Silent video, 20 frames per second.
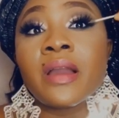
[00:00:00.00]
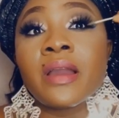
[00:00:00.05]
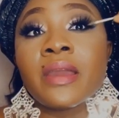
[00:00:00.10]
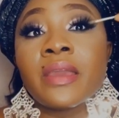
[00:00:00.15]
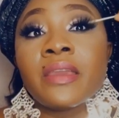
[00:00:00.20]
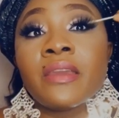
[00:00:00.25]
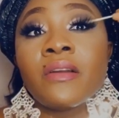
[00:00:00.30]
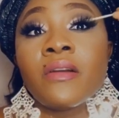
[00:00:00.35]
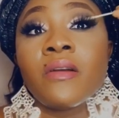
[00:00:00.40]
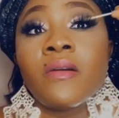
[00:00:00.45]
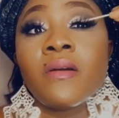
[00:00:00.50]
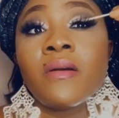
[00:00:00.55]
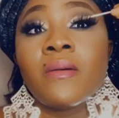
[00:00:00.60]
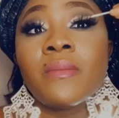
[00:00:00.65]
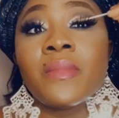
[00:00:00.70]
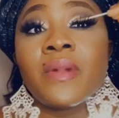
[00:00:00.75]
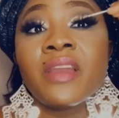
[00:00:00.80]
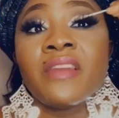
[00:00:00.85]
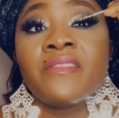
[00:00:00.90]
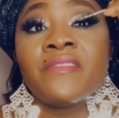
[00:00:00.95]
all my
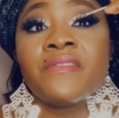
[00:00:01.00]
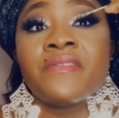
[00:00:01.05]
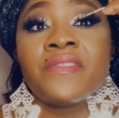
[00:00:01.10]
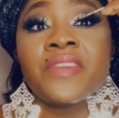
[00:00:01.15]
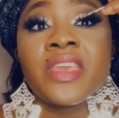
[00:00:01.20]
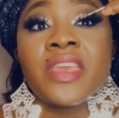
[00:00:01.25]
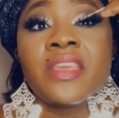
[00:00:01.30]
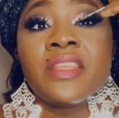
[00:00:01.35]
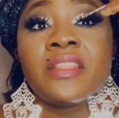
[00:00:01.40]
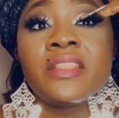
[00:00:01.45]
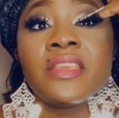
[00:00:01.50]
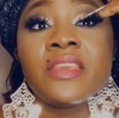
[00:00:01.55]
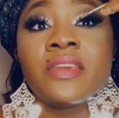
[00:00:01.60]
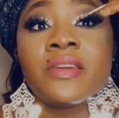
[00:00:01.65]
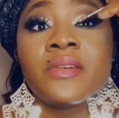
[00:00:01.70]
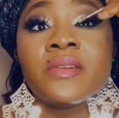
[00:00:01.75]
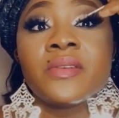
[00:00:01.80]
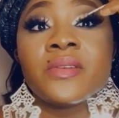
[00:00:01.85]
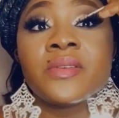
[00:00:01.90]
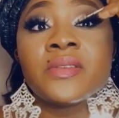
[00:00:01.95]

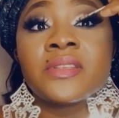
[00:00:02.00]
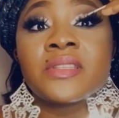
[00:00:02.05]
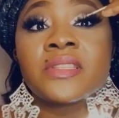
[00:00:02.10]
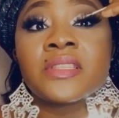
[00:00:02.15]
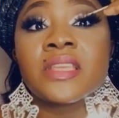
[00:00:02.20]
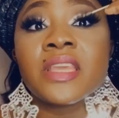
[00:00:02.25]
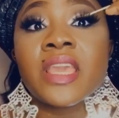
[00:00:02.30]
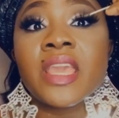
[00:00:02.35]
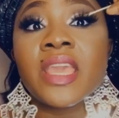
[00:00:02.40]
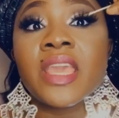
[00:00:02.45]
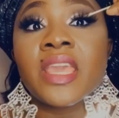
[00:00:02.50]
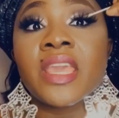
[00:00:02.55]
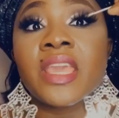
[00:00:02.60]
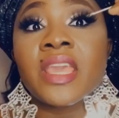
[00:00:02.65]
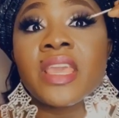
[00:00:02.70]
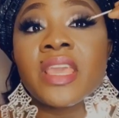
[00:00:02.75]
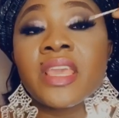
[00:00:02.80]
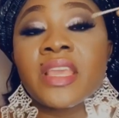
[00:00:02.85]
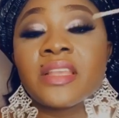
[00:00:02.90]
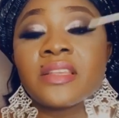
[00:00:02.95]
videos
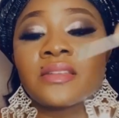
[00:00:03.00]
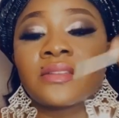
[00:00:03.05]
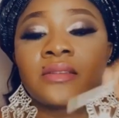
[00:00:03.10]
is,